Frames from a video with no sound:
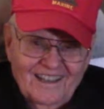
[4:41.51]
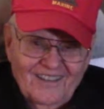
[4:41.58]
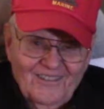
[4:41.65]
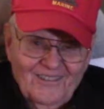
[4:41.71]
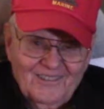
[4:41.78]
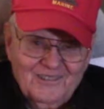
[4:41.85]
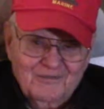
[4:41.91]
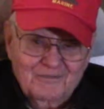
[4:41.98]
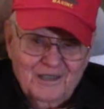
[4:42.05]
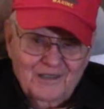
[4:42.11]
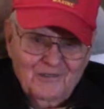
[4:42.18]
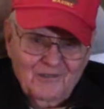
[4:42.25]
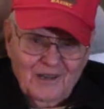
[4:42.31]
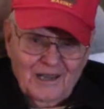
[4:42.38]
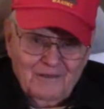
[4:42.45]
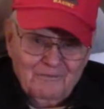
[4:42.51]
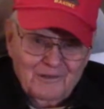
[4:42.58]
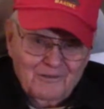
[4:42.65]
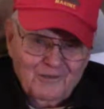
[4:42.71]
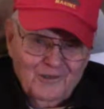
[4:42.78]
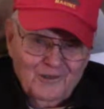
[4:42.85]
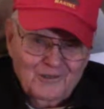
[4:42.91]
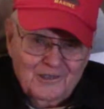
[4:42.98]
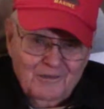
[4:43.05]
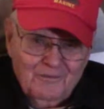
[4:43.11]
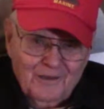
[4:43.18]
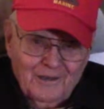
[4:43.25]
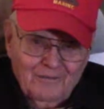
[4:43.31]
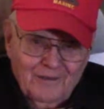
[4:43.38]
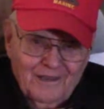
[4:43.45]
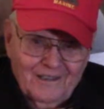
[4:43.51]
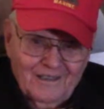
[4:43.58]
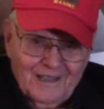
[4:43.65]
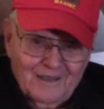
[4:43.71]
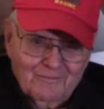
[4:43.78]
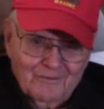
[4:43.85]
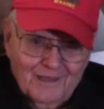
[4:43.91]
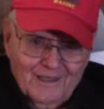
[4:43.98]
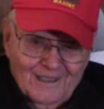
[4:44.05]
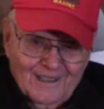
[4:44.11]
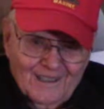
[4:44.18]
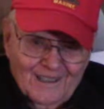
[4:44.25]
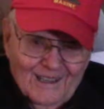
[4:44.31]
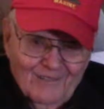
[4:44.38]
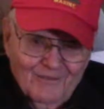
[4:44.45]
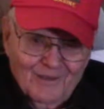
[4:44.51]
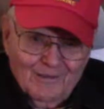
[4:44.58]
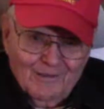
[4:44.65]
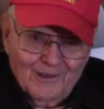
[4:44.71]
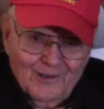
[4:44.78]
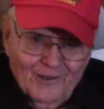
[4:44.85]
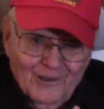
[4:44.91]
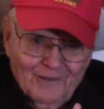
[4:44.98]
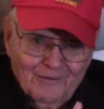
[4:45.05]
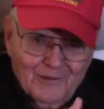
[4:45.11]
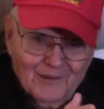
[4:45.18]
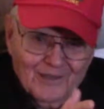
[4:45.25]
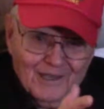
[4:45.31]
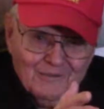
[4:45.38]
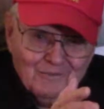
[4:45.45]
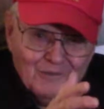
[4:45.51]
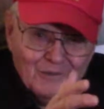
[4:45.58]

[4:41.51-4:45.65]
There's a big ramp that goes up in the middle of that building, and I remember going up there in that